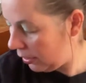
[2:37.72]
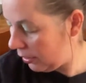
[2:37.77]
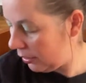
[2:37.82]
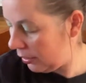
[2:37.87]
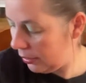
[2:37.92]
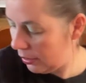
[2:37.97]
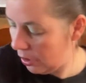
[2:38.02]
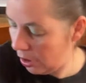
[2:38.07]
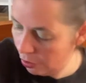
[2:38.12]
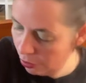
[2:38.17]

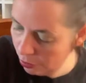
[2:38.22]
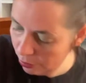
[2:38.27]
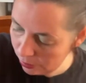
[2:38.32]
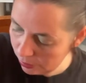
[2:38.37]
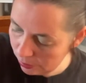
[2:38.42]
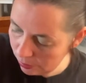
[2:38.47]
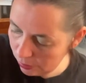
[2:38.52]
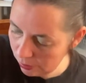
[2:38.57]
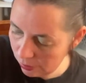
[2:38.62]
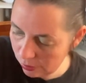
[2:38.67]
So
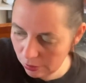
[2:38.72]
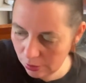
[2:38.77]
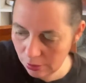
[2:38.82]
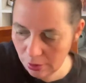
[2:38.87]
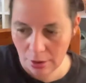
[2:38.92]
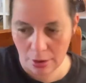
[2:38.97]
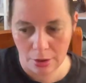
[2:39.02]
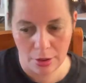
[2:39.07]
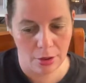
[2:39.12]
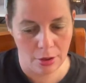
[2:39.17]

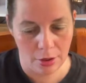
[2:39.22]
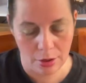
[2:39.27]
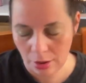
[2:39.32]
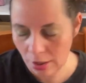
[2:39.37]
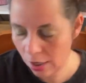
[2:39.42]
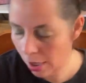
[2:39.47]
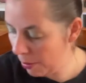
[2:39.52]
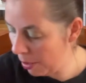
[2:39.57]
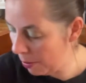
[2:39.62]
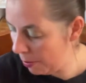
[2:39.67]

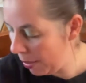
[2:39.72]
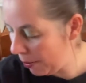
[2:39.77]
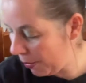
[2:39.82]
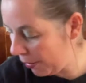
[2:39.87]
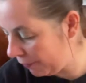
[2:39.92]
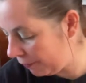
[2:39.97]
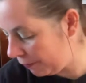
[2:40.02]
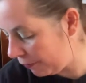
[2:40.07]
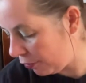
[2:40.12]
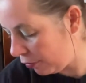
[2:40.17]
I'm a mum of
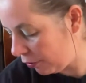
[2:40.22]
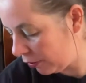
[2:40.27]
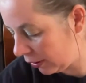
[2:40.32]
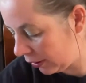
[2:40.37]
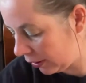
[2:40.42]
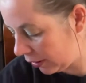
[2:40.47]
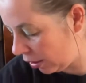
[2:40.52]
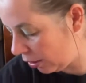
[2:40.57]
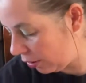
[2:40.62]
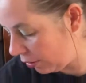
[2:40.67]
four,
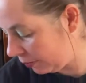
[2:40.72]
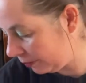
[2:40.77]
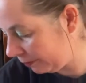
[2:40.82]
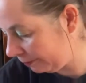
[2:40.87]
so